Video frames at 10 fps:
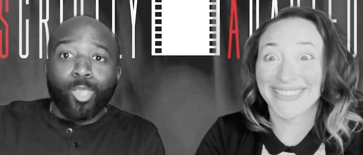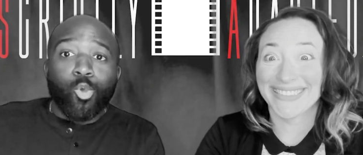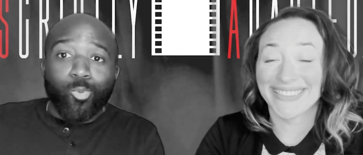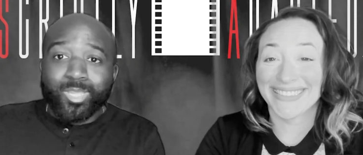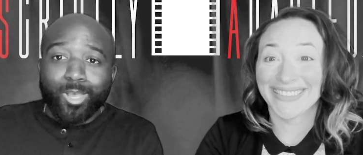
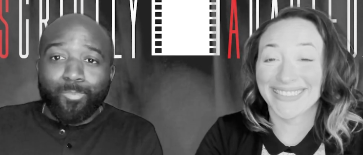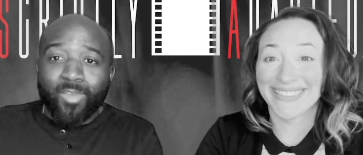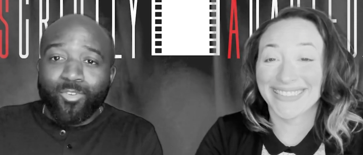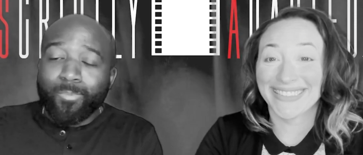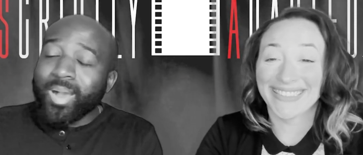Speaker 1: What's up,
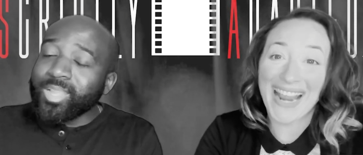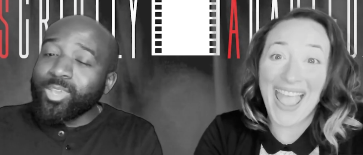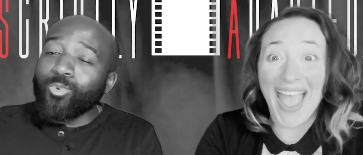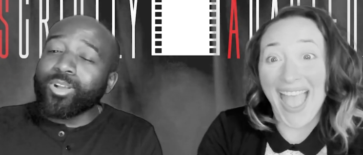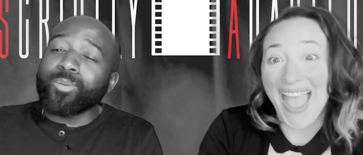everybody?
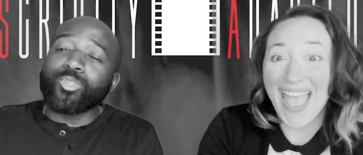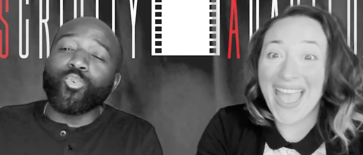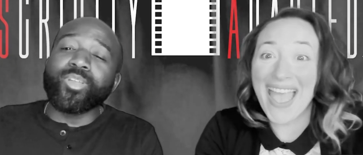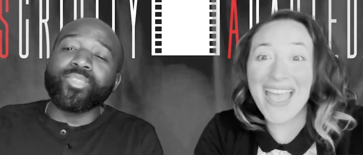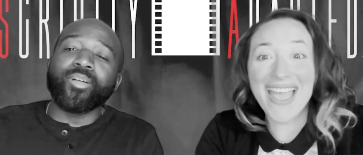Welcome
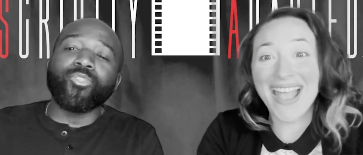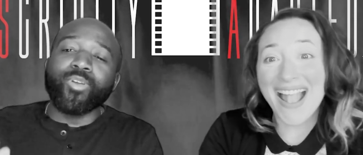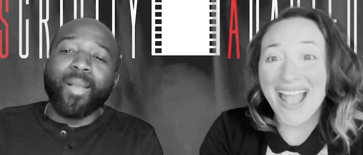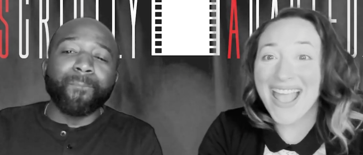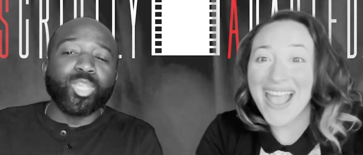to
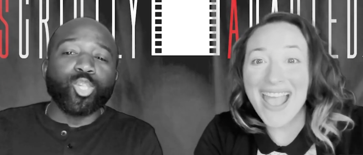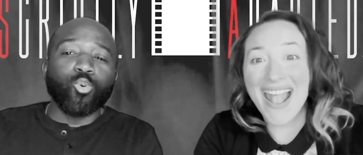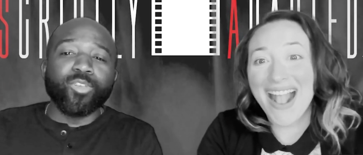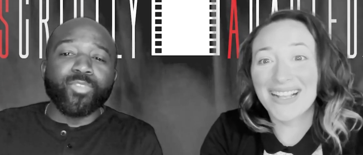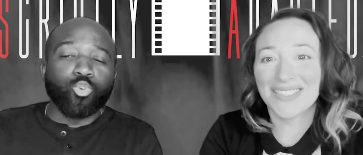another
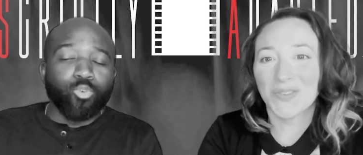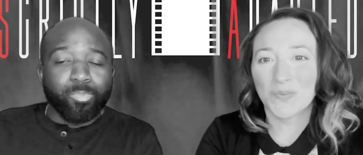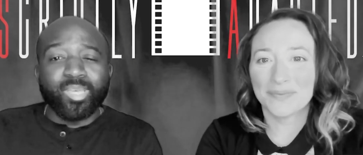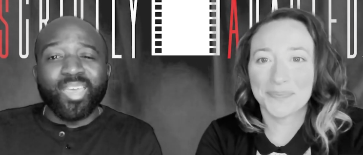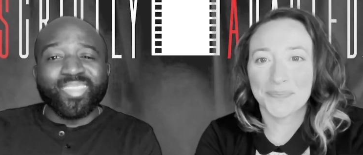episode of
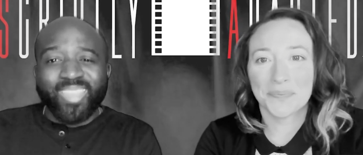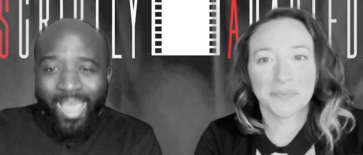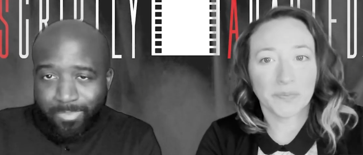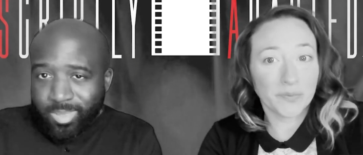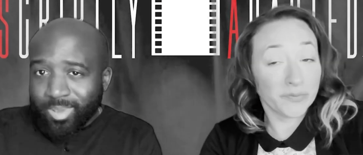Scriptly
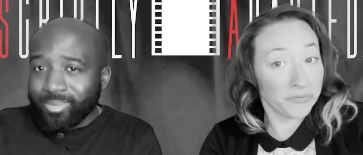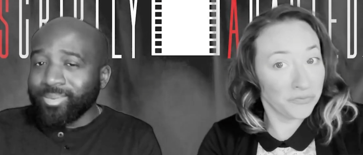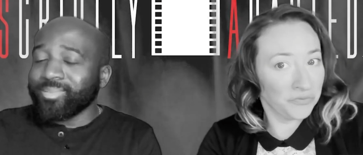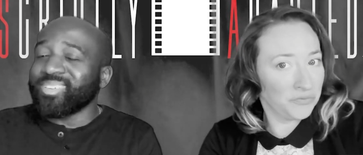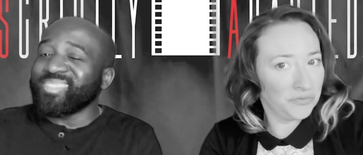Adapted.
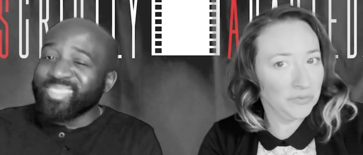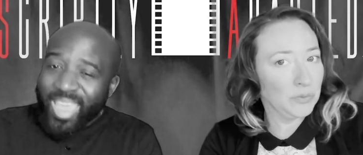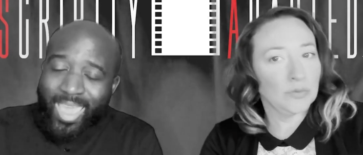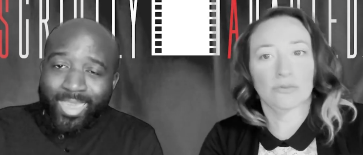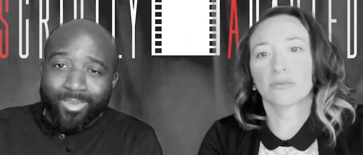Mm -hmm.
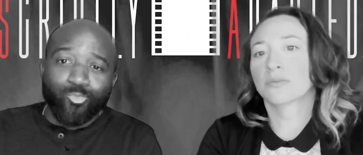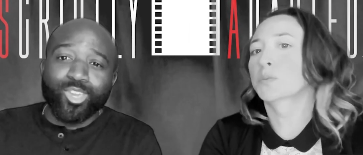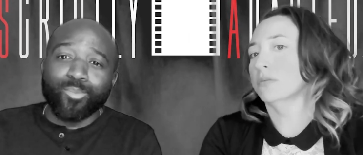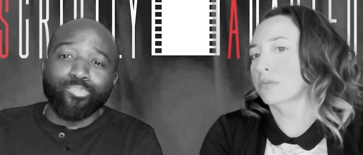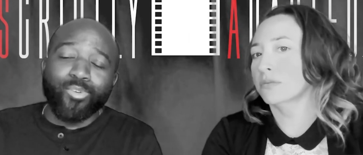Today,
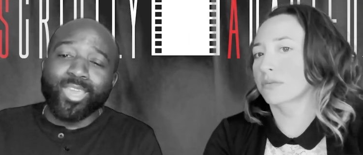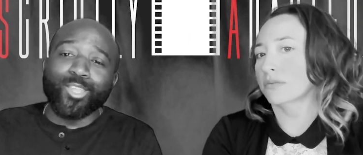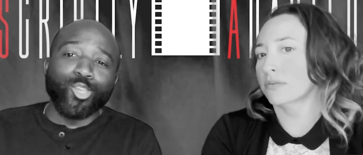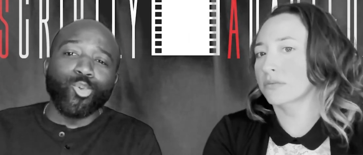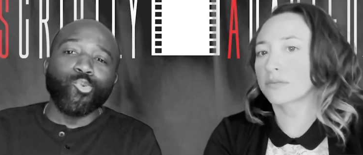we are
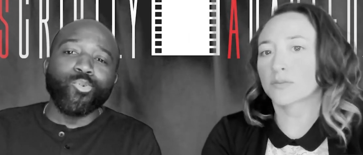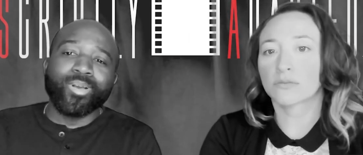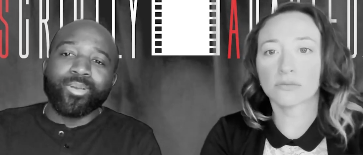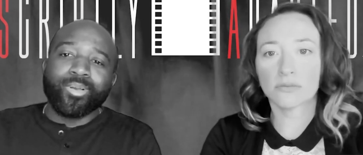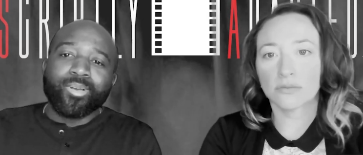bringing you
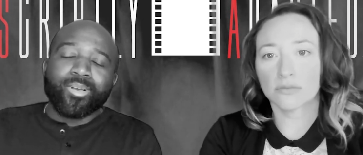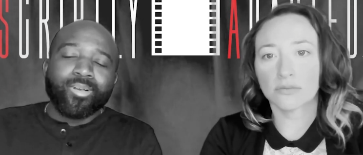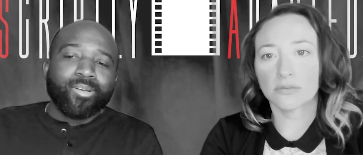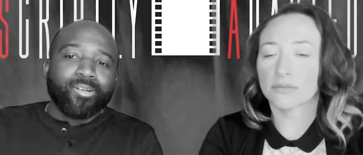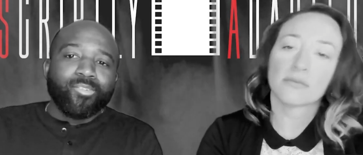
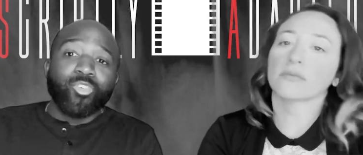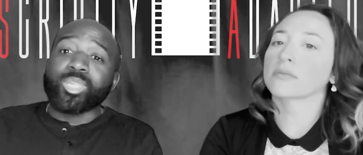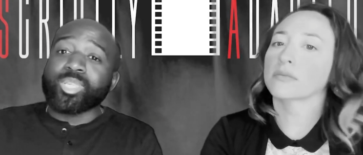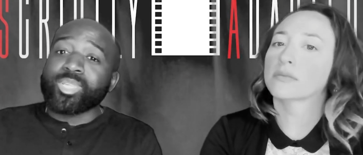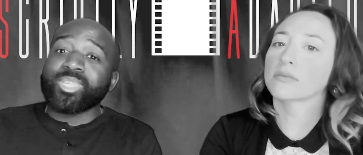the
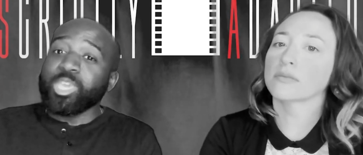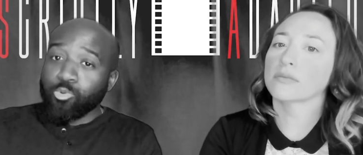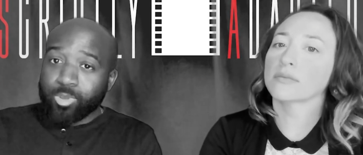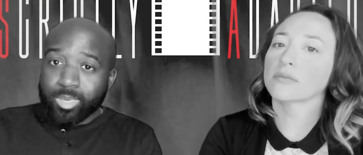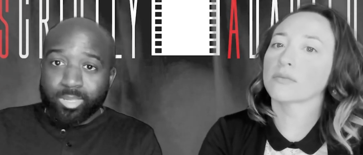
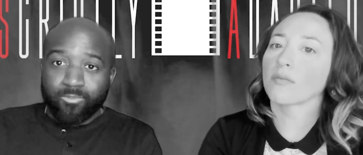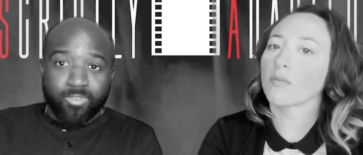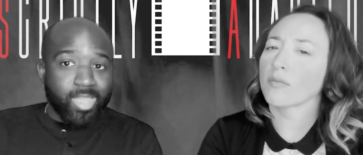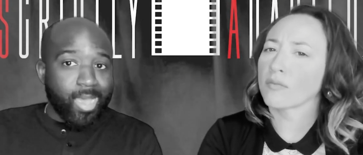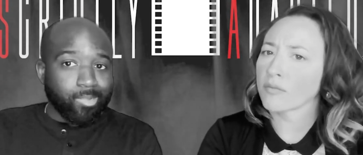series
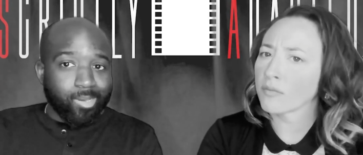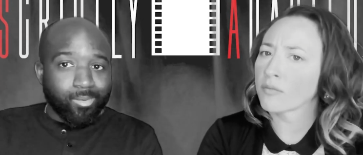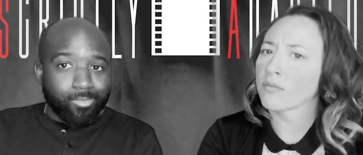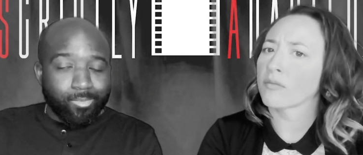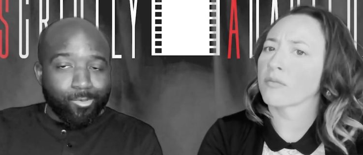finale.
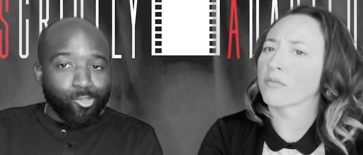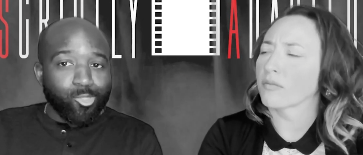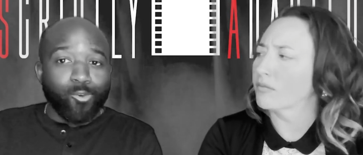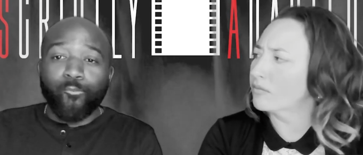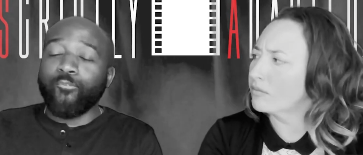
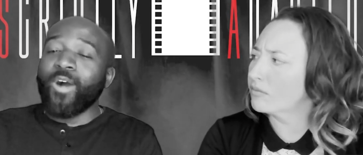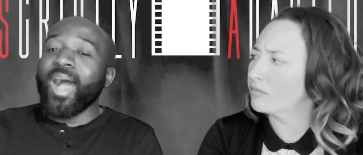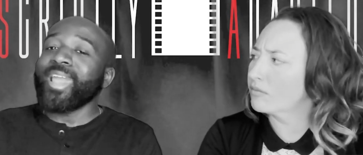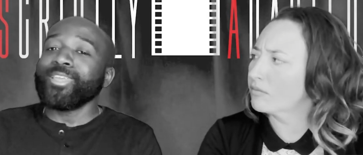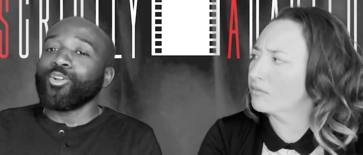The
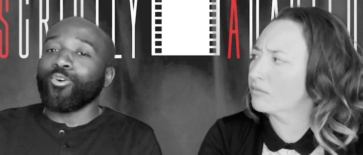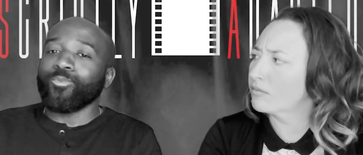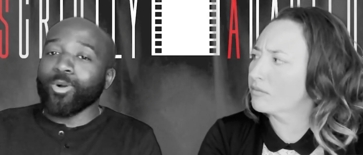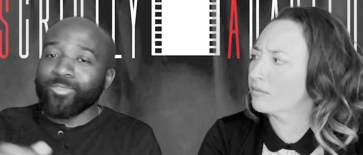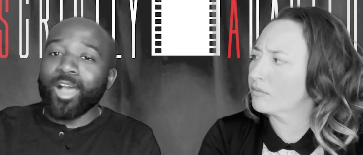final,
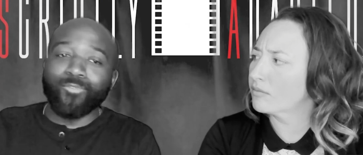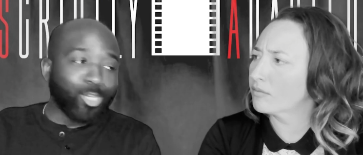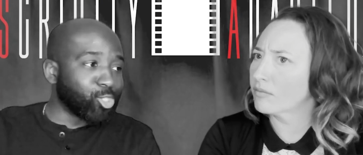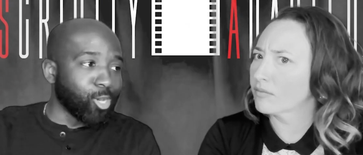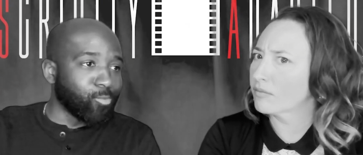well, not
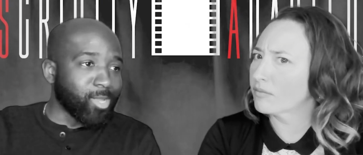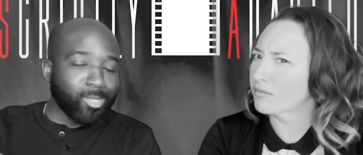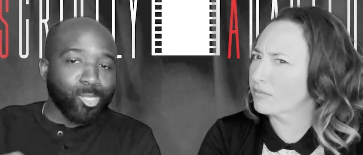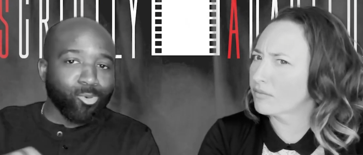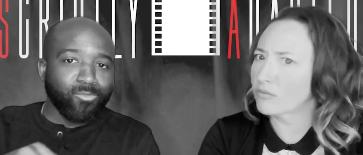this show, not the
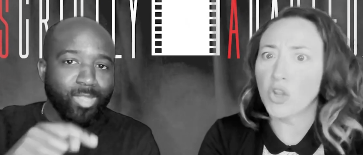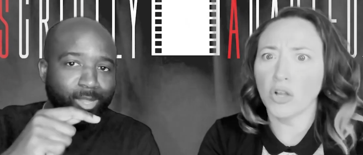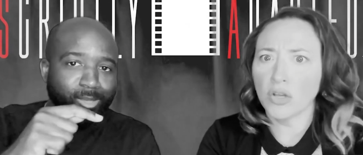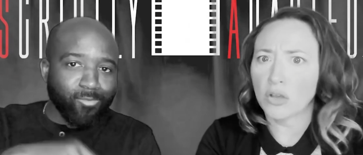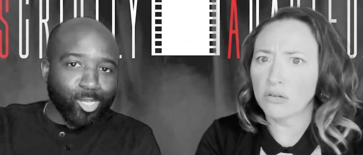series
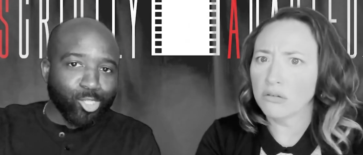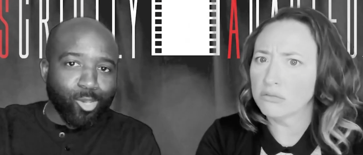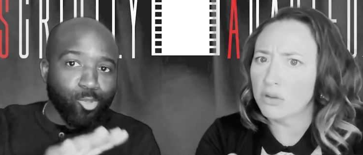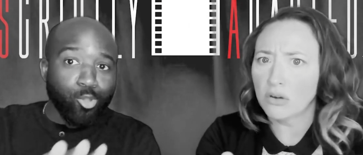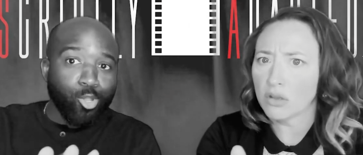finale. No, no. This show.
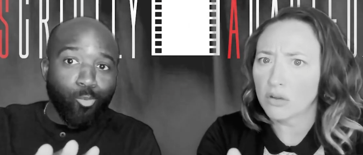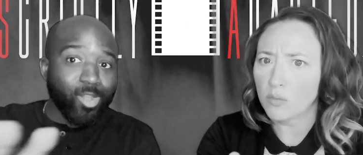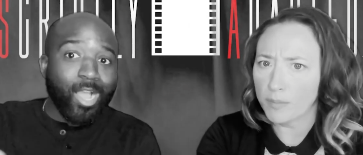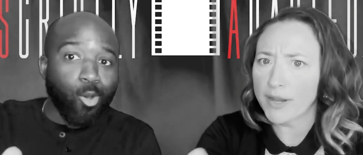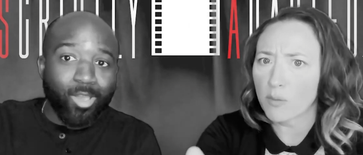No, no, no. no
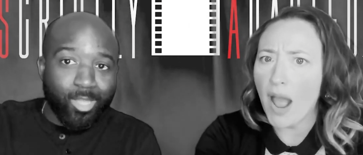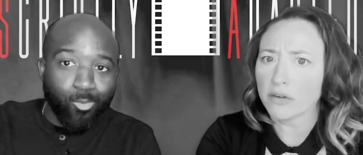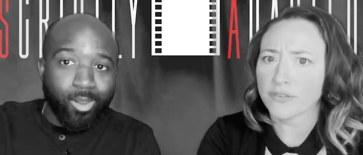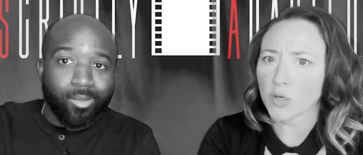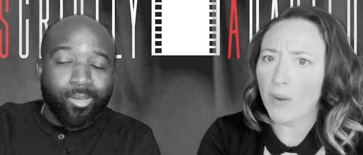we're not going
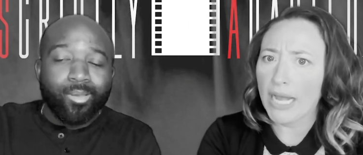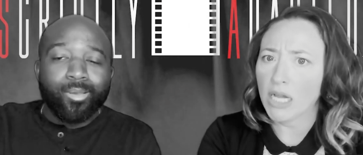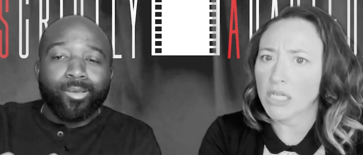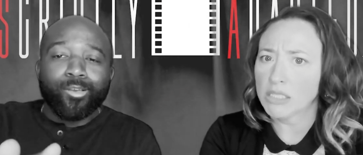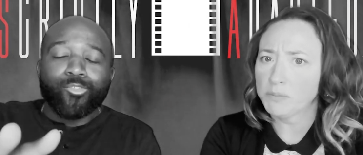around for a while.
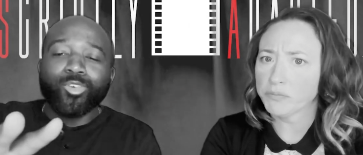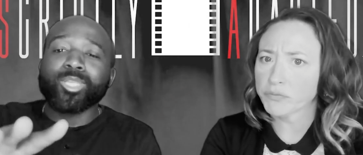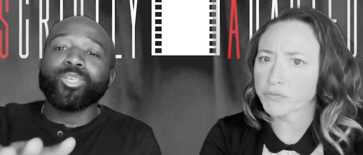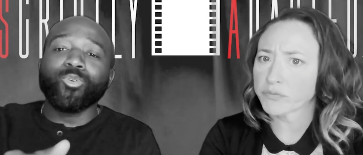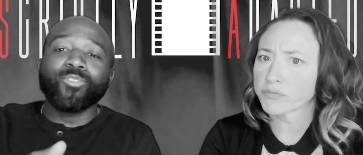The
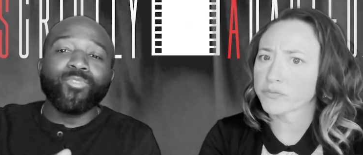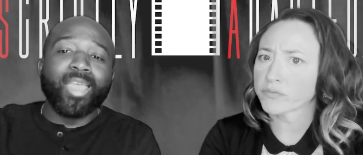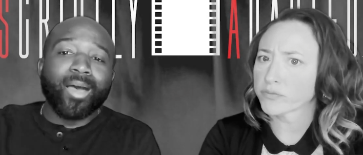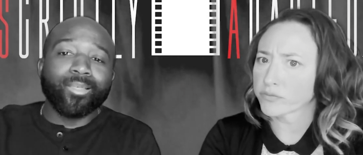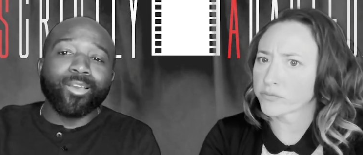series
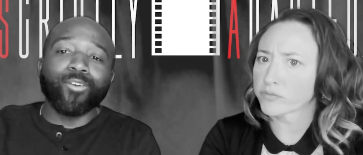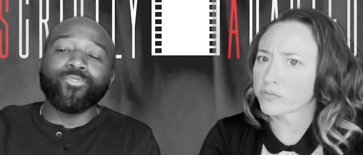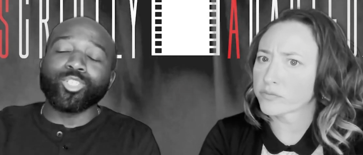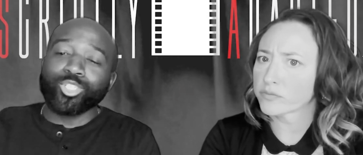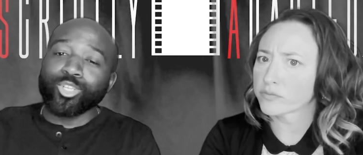finale of
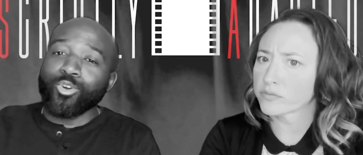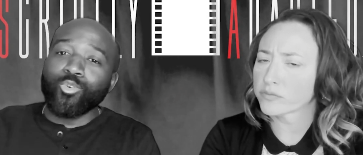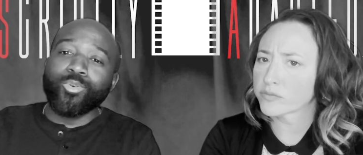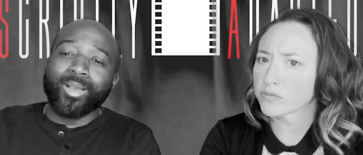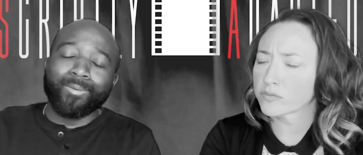the show